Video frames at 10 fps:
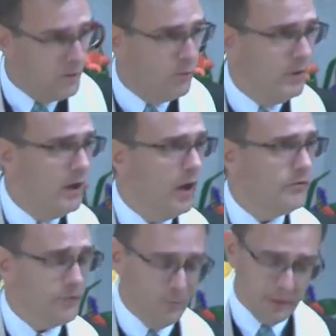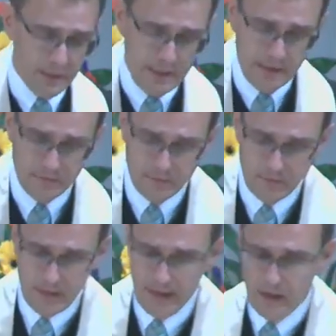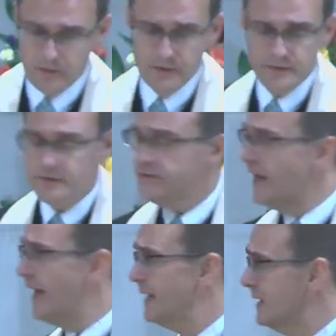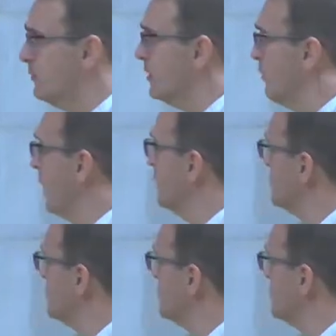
We also believe that a healthy society requires